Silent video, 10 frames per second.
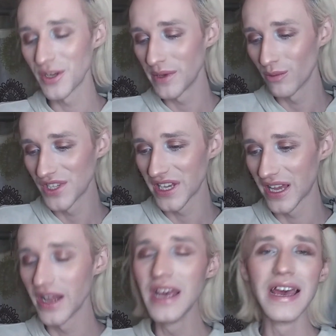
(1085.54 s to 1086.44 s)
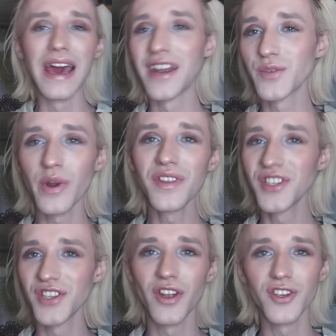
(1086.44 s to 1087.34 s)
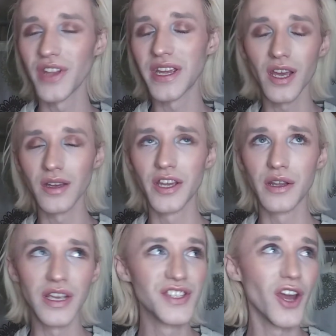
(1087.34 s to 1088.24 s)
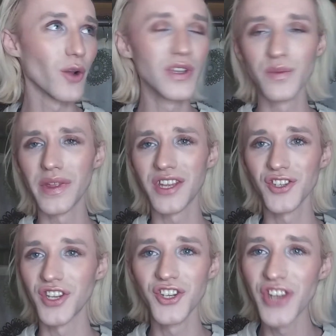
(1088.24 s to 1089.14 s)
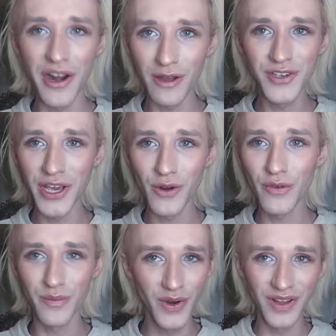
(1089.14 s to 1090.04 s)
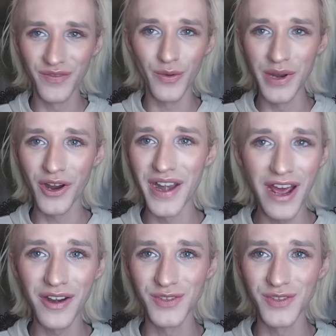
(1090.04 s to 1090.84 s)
to me once again, and I swear this is not, like, it's not going to be, like, just a shout-out channel from here on out.